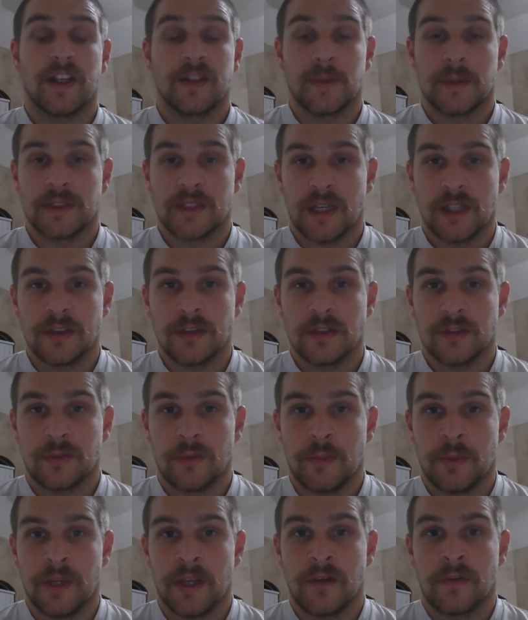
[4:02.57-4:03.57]
expectations
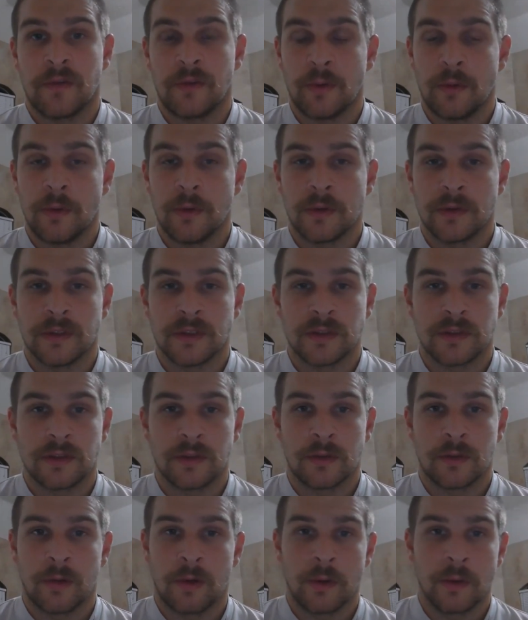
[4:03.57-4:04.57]
for BFU are just
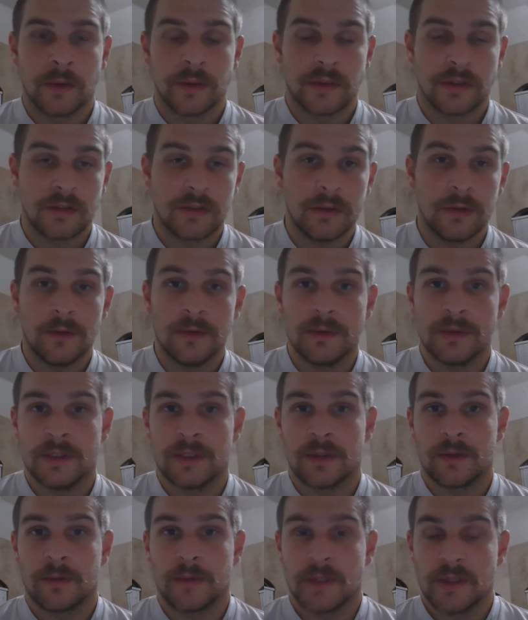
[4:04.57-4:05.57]
to grow as a student
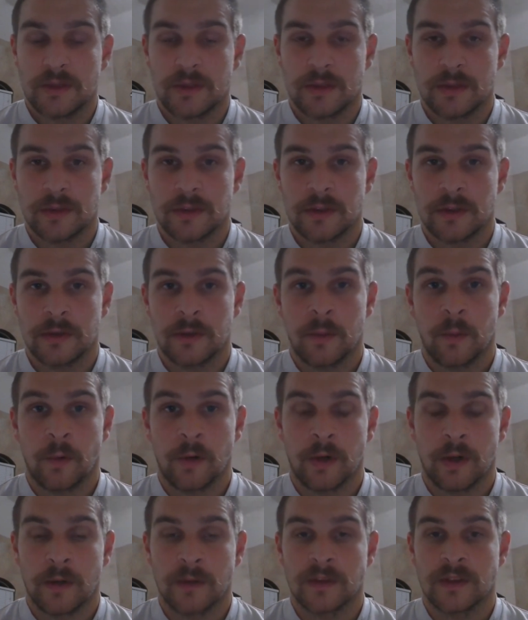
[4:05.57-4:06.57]
and a researcher and
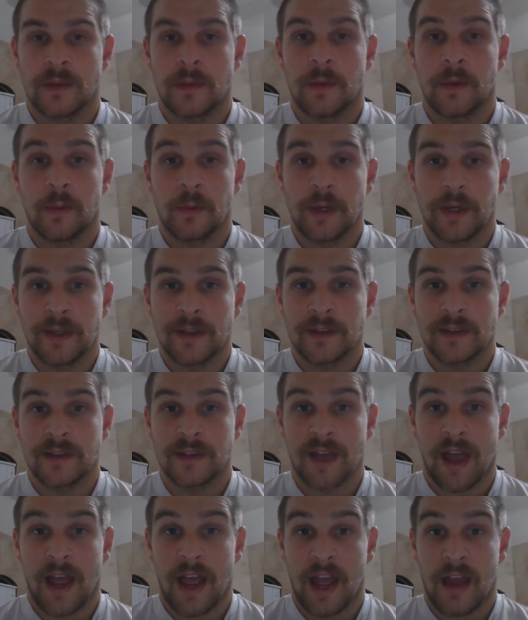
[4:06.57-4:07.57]
work on some of the
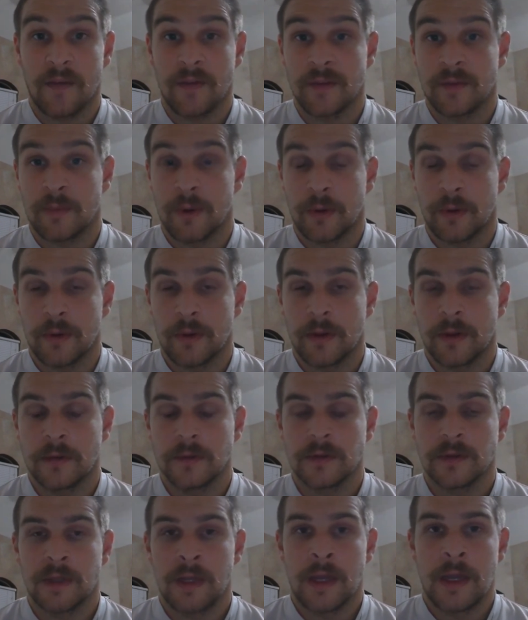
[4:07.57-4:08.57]
weaknesses I have as both of
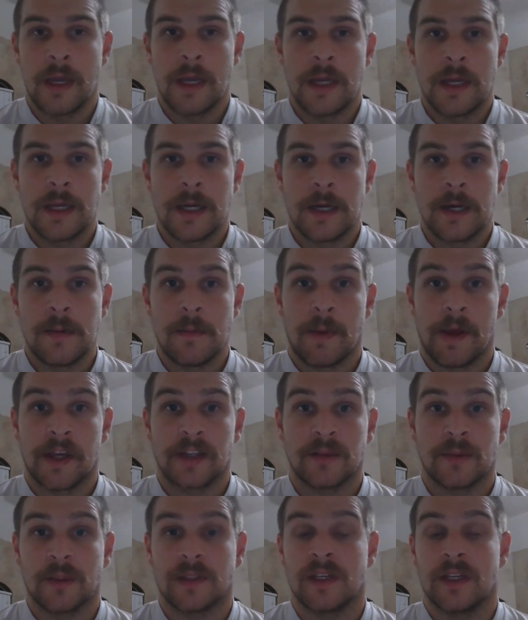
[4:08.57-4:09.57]
those. My
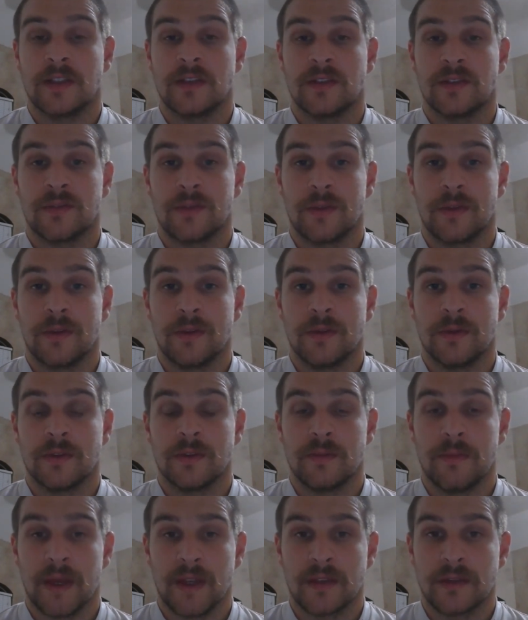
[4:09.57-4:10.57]
expectations for the new
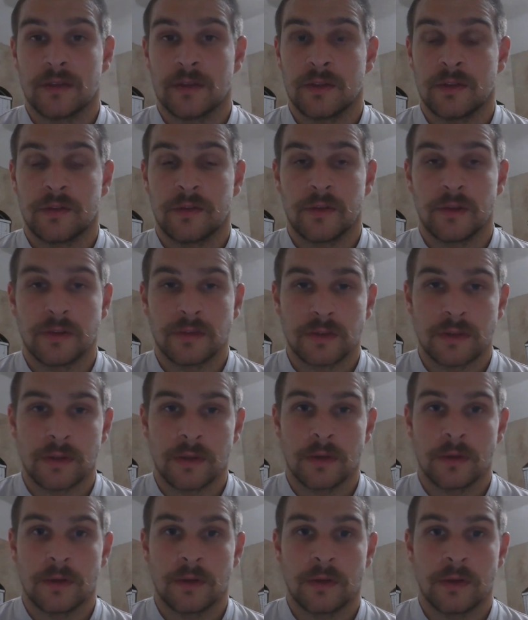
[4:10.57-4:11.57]
semester are first
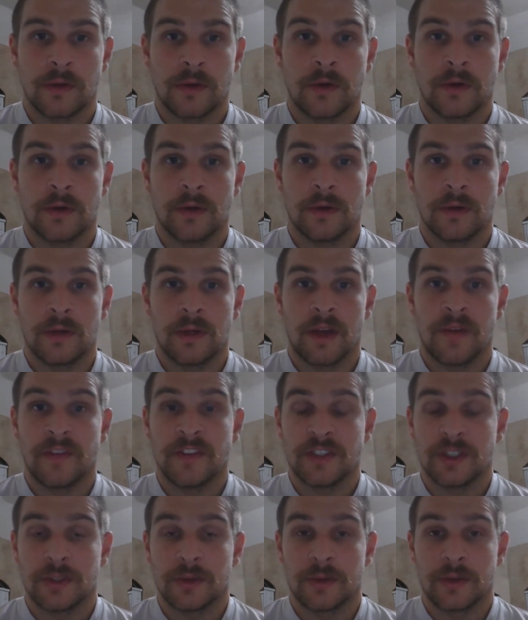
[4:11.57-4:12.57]
to learn, I have
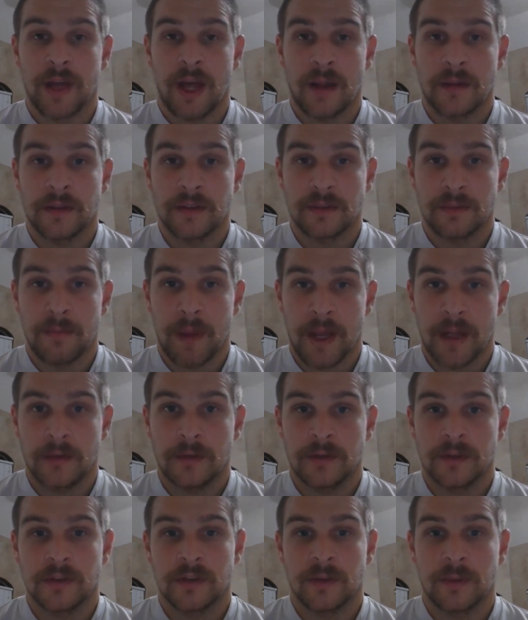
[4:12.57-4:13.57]
a general knowledge in
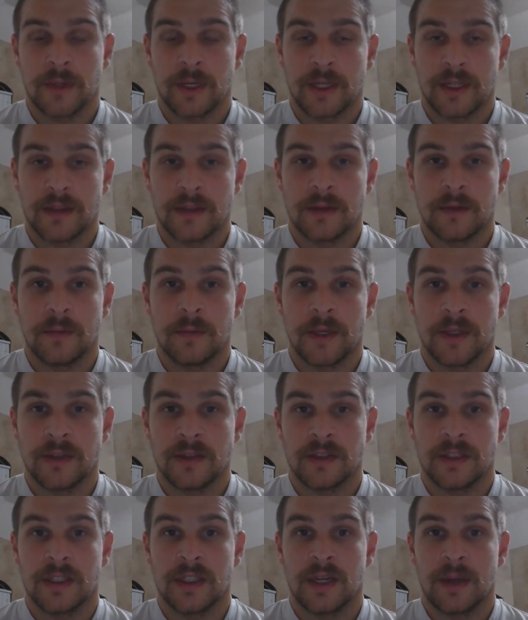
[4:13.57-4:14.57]
Mandarin, so when I get to
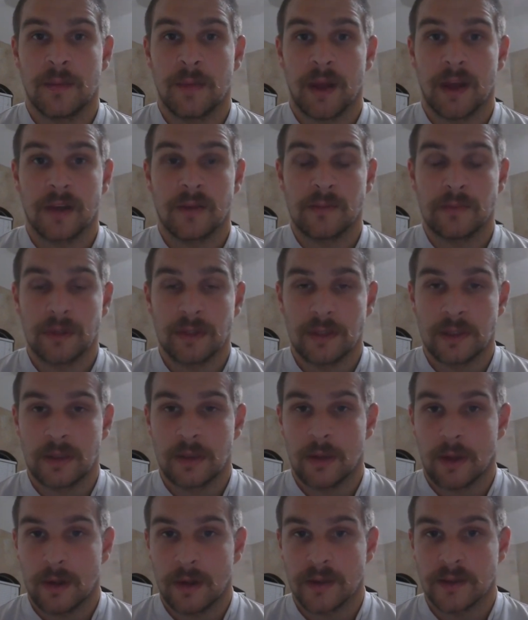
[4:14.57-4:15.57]
Beijing I'm not completely
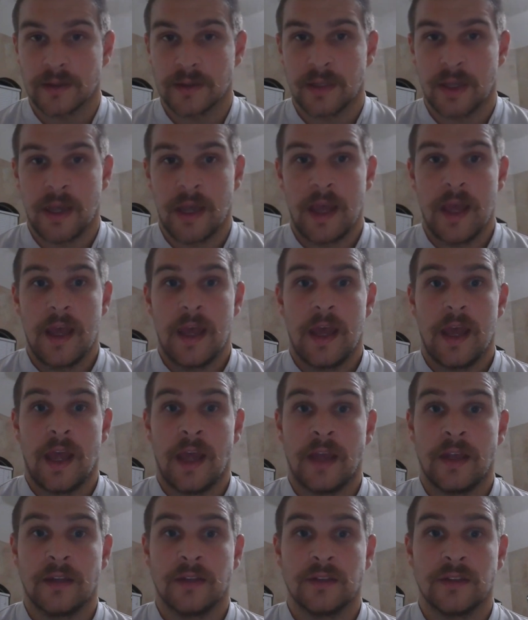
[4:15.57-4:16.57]
lost,
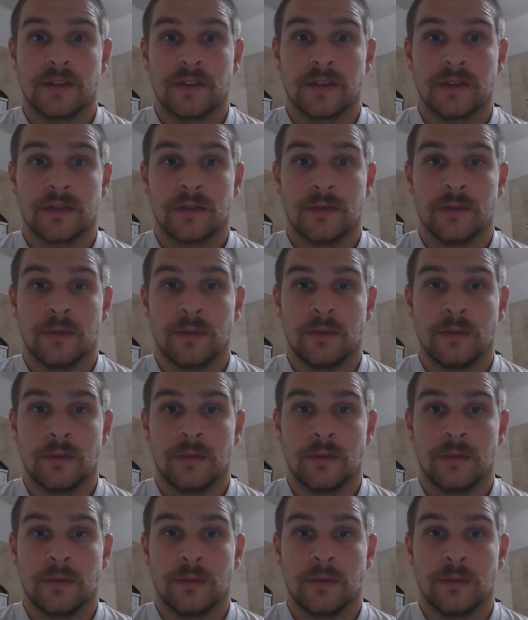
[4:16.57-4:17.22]
and just to